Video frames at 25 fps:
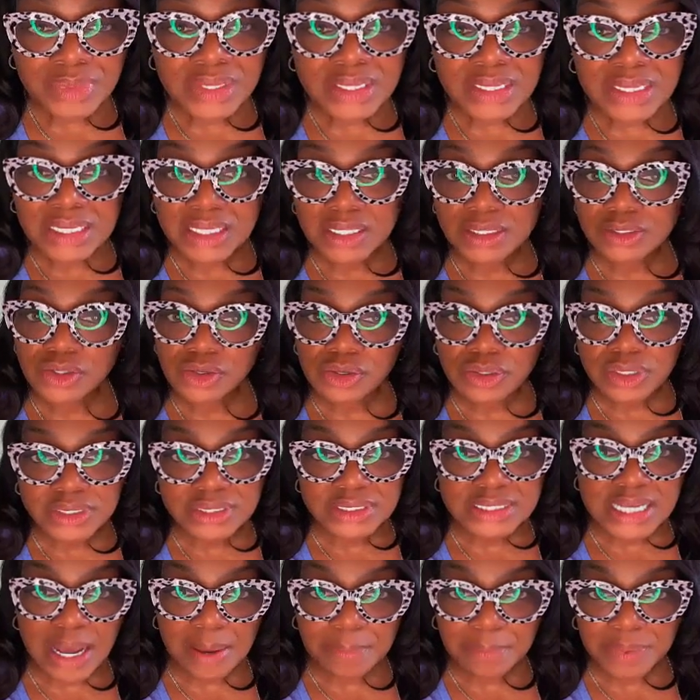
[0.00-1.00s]
These are
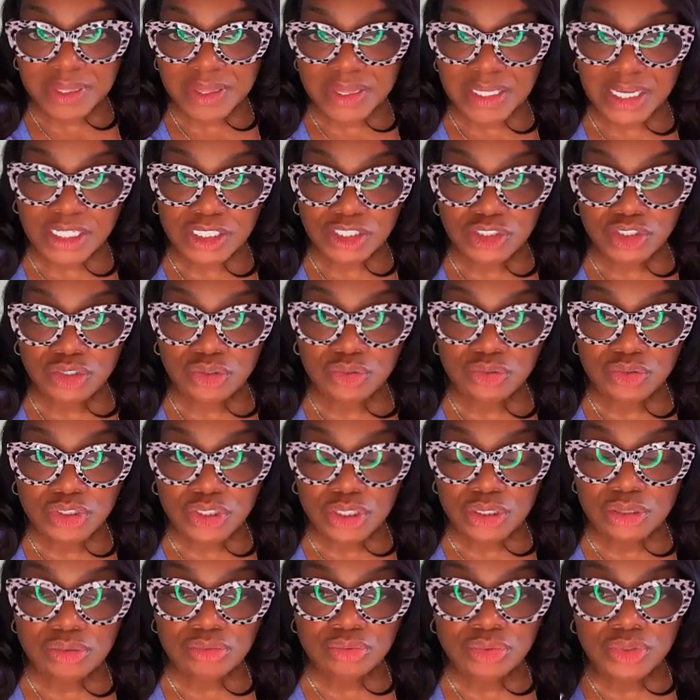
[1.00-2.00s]
the type of things you
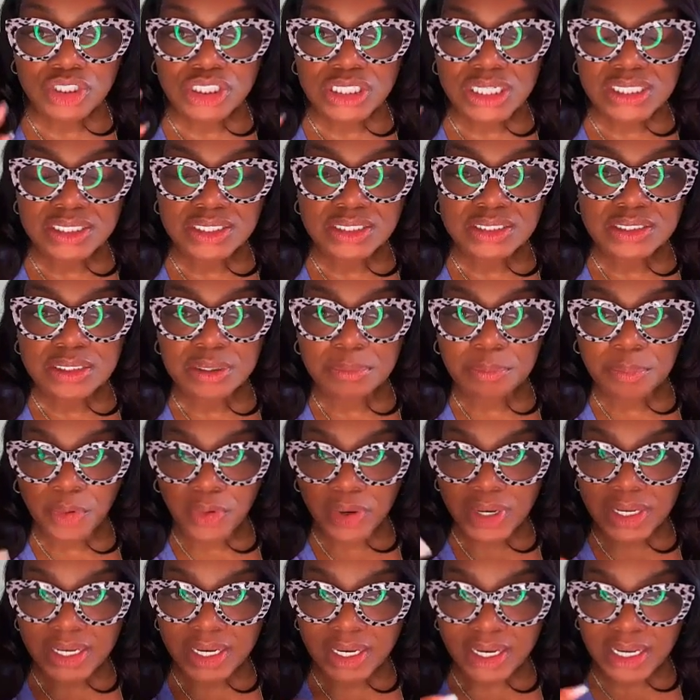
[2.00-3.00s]
do just to
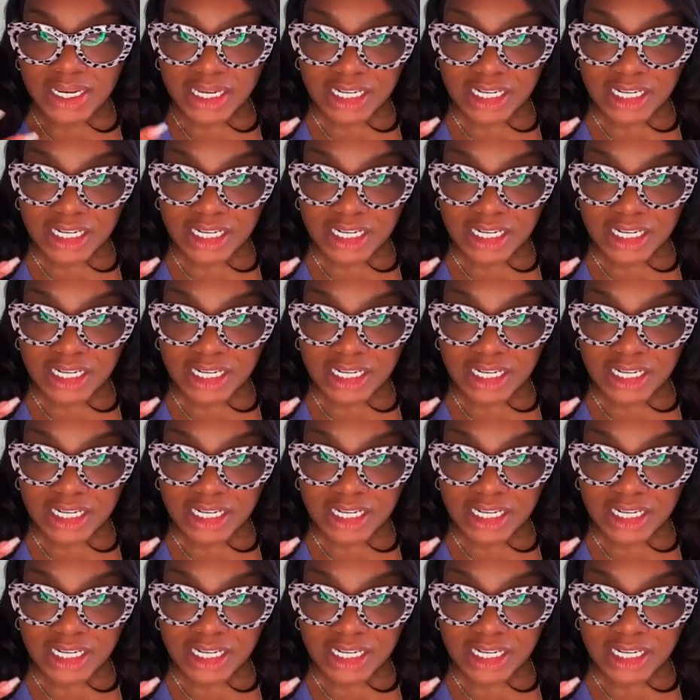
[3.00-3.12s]
bring an